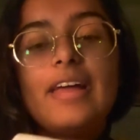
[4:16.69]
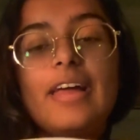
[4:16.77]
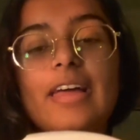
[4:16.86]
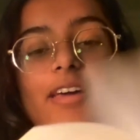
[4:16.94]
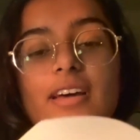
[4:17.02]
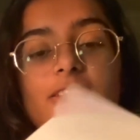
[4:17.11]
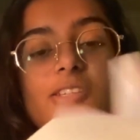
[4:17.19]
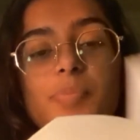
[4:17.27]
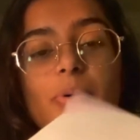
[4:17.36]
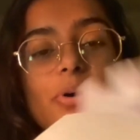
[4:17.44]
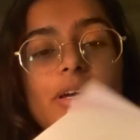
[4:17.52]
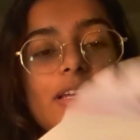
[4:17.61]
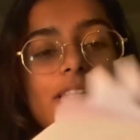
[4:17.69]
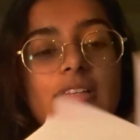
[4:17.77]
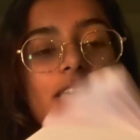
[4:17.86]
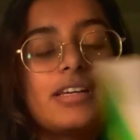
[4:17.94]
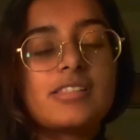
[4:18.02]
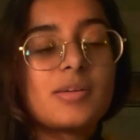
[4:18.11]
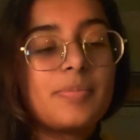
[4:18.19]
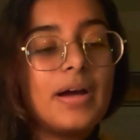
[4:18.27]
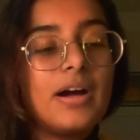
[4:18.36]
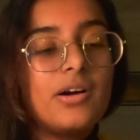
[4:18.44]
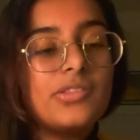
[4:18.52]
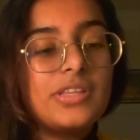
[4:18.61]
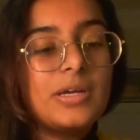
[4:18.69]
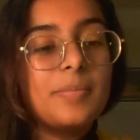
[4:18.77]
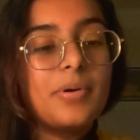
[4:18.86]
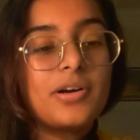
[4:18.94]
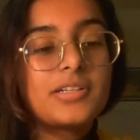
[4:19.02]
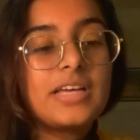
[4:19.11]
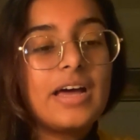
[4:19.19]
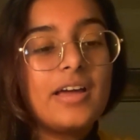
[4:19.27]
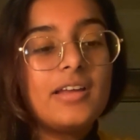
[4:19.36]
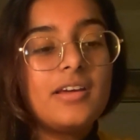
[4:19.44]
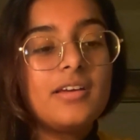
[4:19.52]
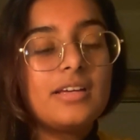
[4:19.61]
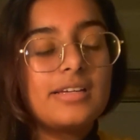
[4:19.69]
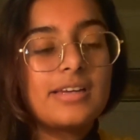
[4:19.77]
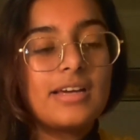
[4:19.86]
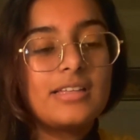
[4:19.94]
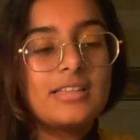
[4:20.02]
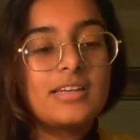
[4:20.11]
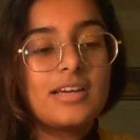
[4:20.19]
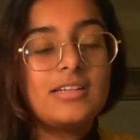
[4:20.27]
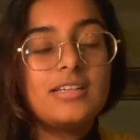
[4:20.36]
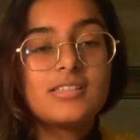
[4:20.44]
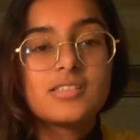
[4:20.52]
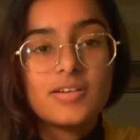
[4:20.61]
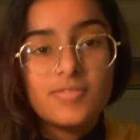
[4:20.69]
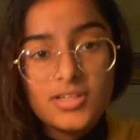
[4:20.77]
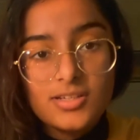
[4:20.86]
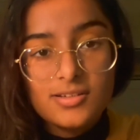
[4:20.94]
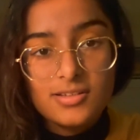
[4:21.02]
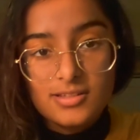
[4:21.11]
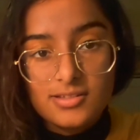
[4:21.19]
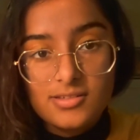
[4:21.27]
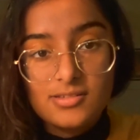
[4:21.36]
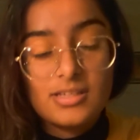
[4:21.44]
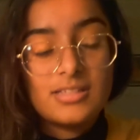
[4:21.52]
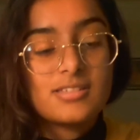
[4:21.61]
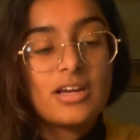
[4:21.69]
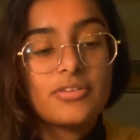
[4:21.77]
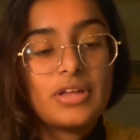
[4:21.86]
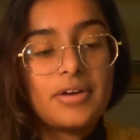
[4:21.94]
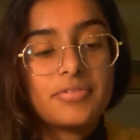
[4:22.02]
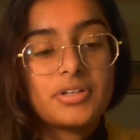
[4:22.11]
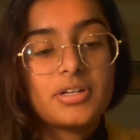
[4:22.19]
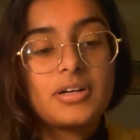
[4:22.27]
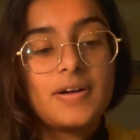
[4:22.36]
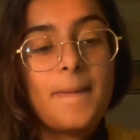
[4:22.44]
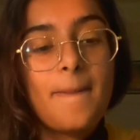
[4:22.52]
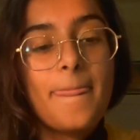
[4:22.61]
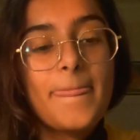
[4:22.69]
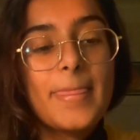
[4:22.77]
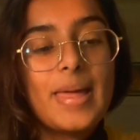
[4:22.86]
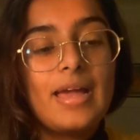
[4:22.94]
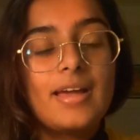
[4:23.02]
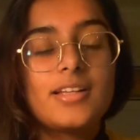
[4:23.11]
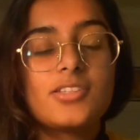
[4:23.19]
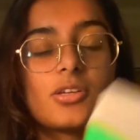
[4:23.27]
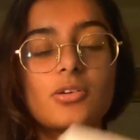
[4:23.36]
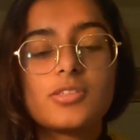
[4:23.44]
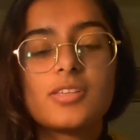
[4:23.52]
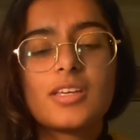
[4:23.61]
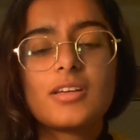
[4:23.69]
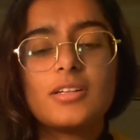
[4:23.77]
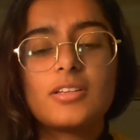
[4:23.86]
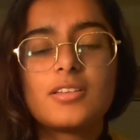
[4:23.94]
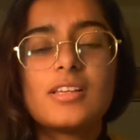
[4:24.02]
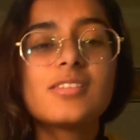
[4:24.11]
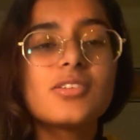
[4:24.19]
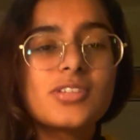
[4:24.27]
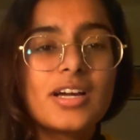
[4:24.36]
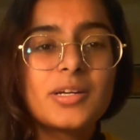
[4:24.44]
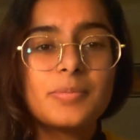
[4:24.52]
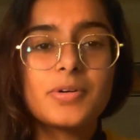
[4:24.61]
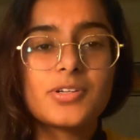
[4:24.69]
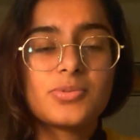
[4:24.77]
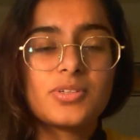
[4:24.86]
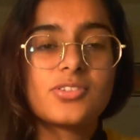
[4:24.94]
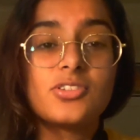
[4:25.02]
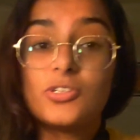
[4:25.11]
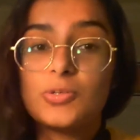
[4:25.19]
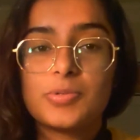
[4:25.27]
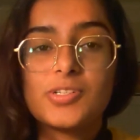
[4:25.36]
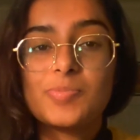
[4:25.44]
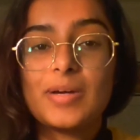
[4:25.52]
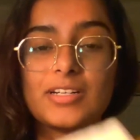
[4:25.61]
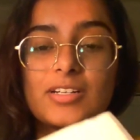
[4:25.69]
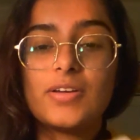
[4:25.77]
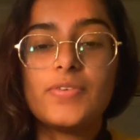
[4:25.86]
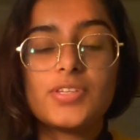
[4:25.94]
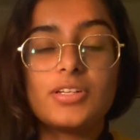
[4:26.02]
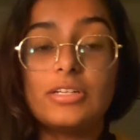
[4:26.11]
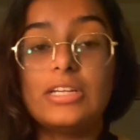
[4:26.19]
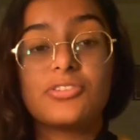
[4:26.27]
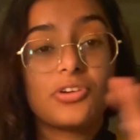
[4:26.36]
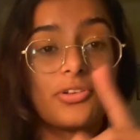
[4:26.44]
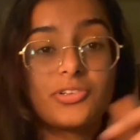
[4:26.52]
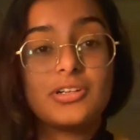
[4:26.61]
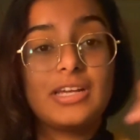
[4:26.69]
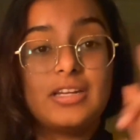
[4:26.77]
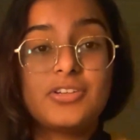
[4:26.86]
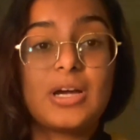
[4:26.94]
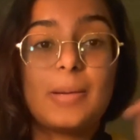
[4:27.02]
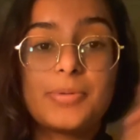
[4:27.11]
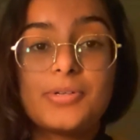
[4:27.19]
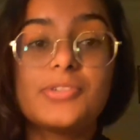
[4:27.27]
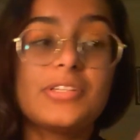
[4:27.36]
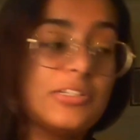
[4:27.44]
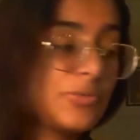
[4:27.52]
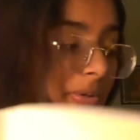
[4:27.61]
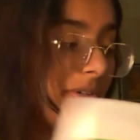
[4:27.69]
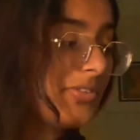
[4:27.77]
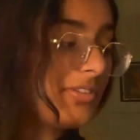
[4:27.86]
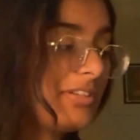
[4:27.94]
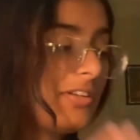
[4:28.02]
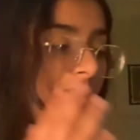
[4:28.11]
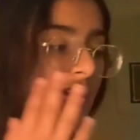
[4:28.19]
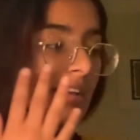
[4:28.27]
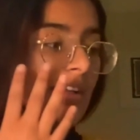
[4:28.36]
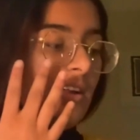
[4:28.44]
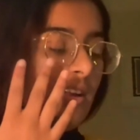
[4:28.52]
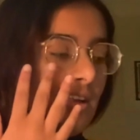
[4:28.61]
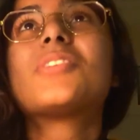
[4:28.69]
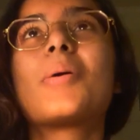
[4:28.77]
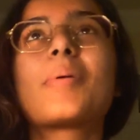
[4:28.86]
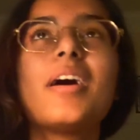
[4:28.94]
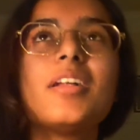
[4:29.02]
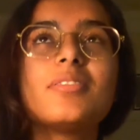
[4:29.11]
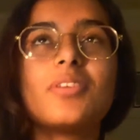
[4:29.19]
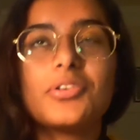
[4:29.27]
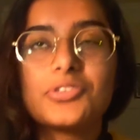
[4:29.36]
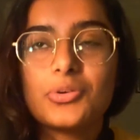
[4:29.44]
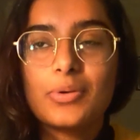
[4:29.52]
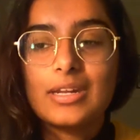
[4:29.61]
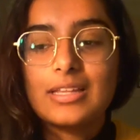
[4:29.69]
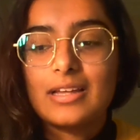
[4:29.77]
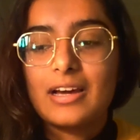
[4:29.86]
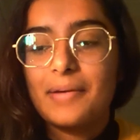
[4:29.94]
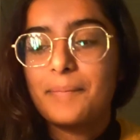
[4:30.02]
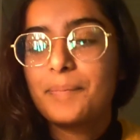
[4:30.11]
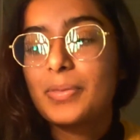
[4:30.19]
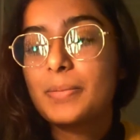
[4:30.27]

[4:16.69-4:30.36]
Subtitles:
And at this point, it's about the apartheid in the 1970s in South Africa. And so it's those kind of books where it's 2 perspectives and each alternating chapter is each person. So I'm kind of also reading that.